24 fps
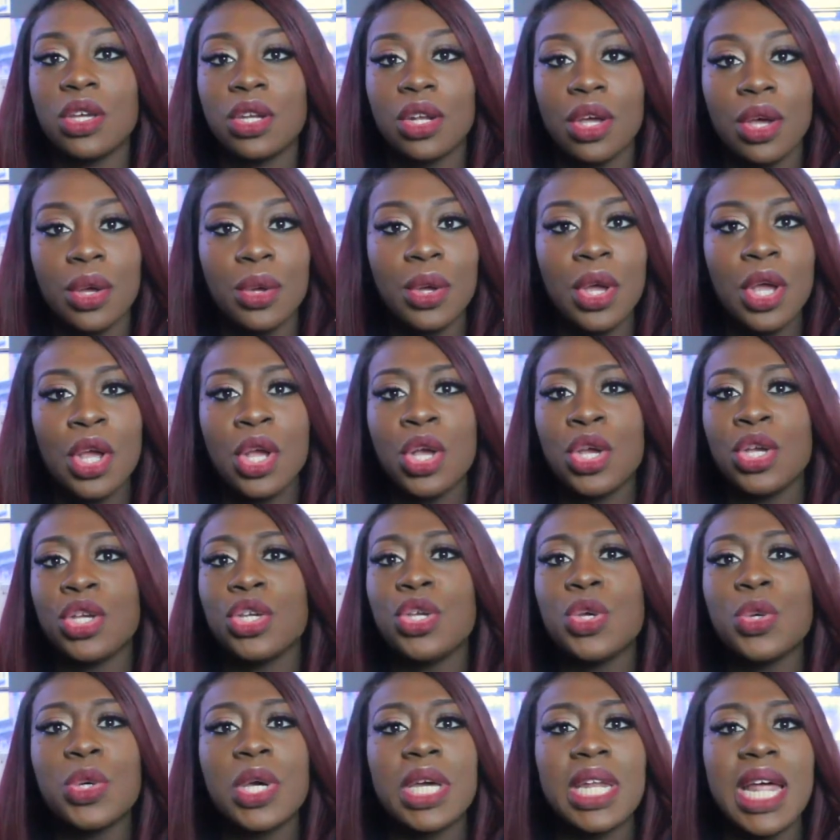You know,
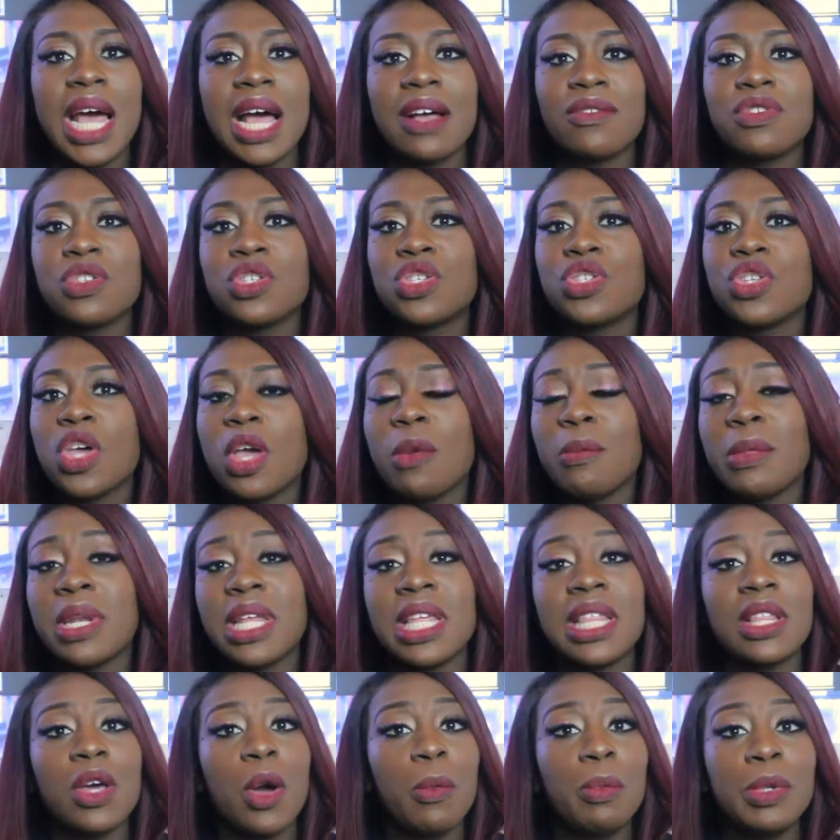you could have so
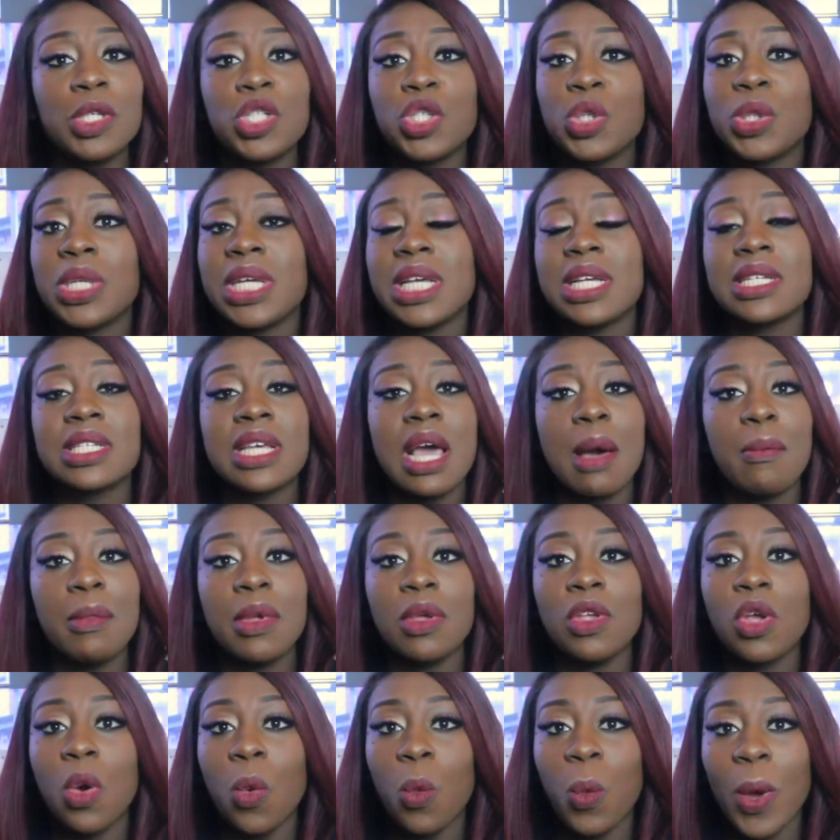many opportunities
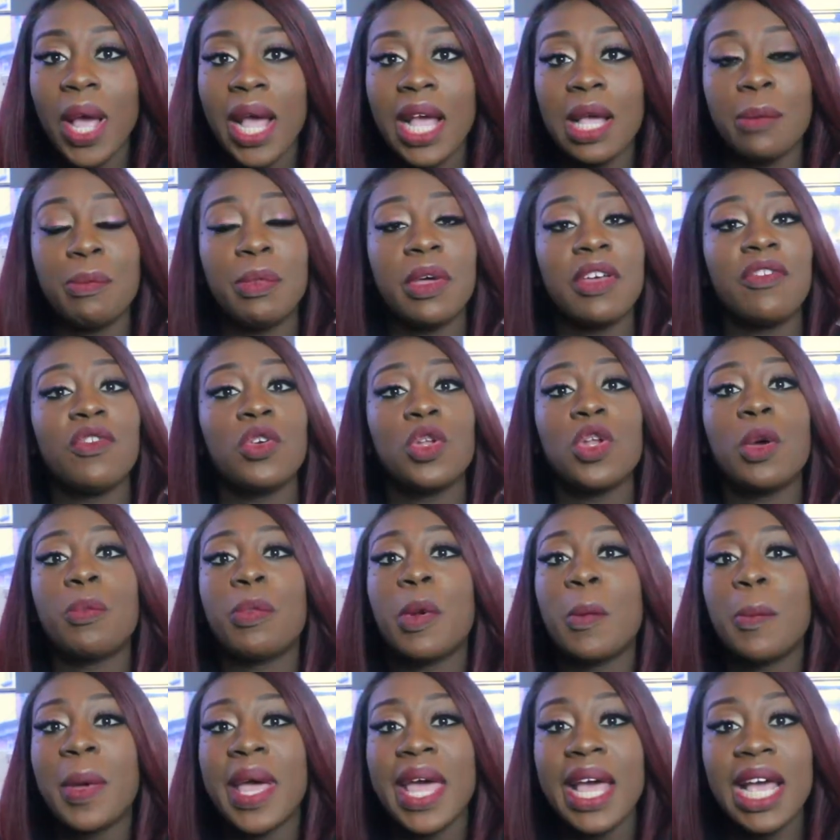coming your way, but if you're not
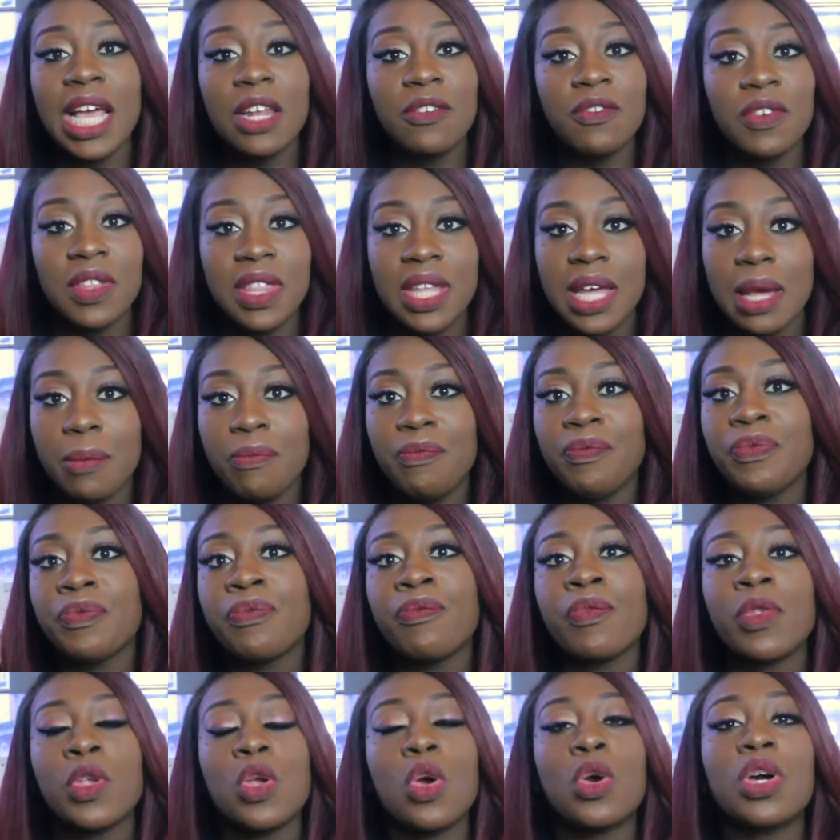prepared for them,
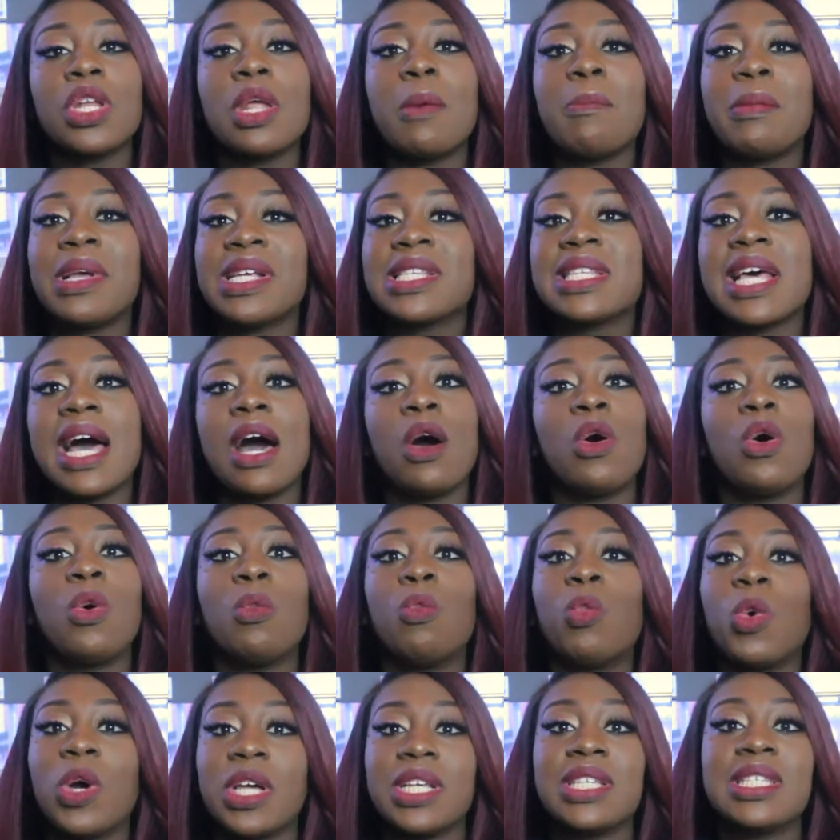you're going to miss out
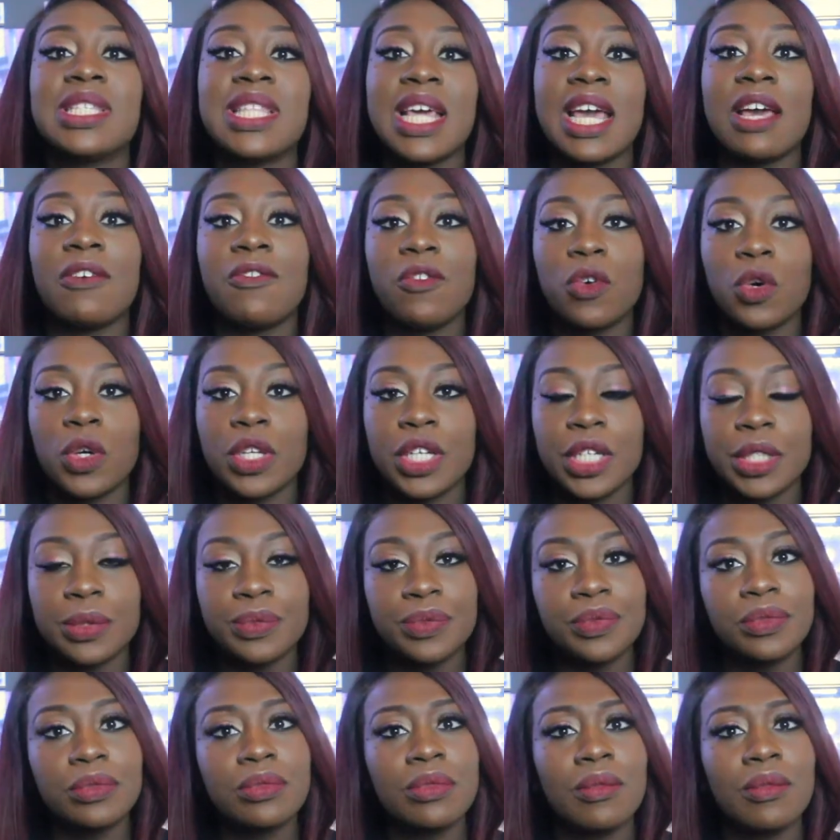on what is there for you.